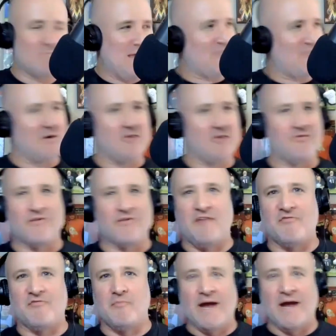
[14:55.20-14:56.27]
That's yeah. good
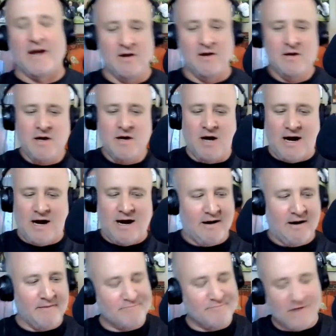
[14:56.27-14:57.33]
stuff, man.
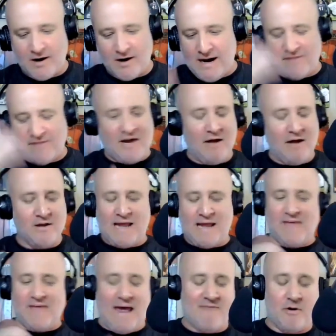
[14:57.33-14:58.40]
Uh, all right, tell
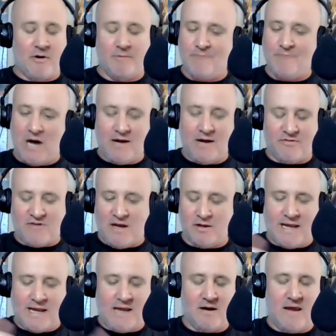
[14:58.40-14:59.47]
again to everyone. Uh, tell
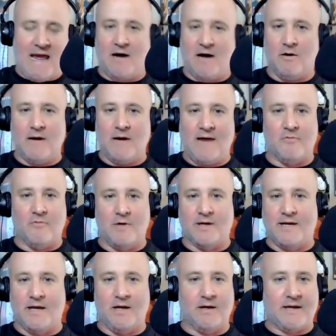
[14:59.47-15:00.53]
again how everyone
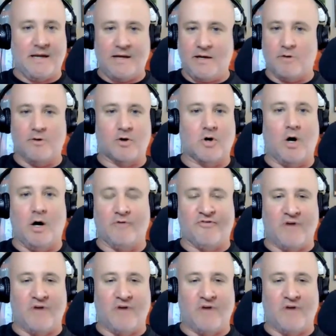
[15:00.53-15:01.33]
can can hear your call